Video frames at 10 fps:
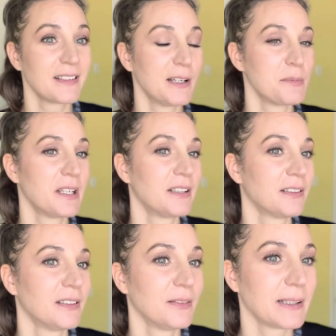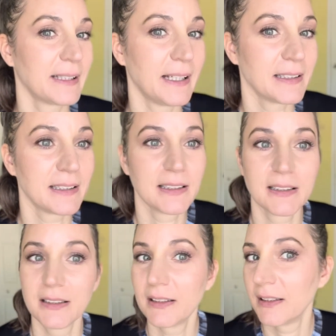I mean, look at that.
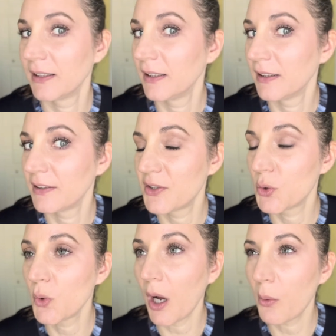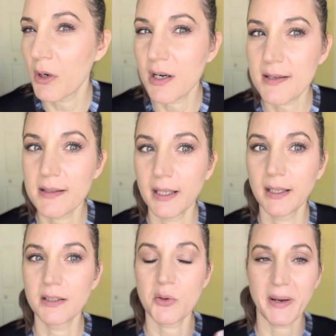2 hours
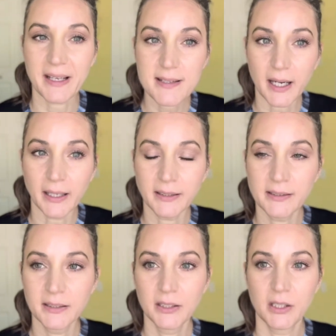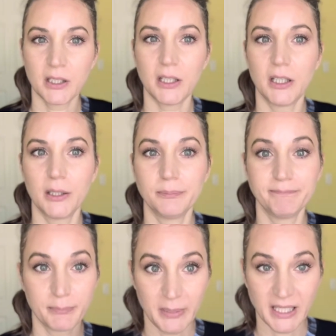in direct sun,
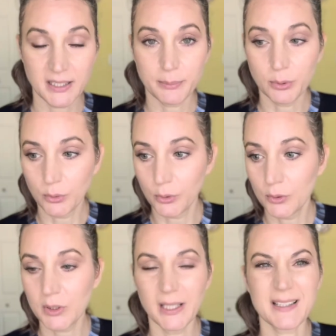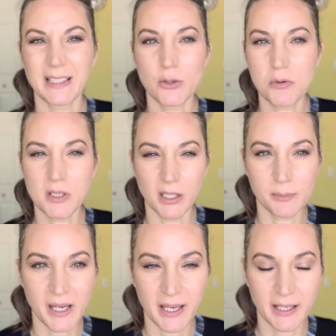being in the pool. Yes, I don't dunk
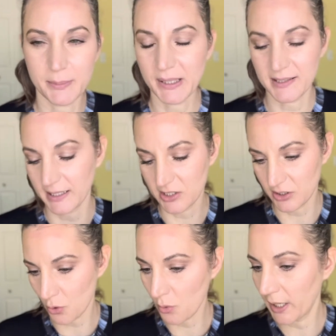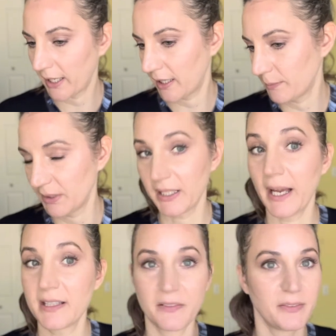my head because I just don't like it, but
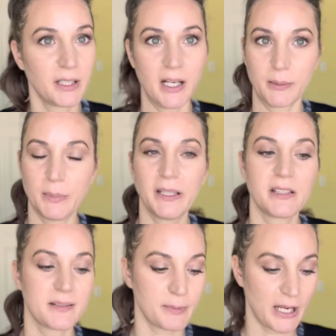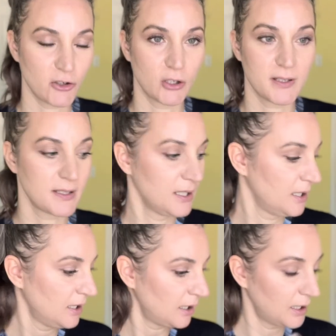I definitely got plenty of splashes.
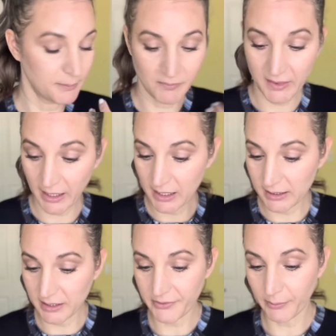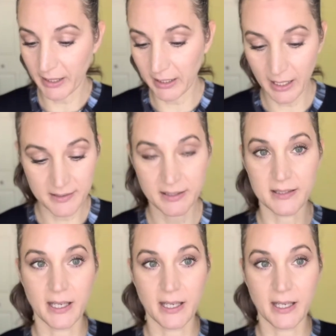Thank goodness for my glasses.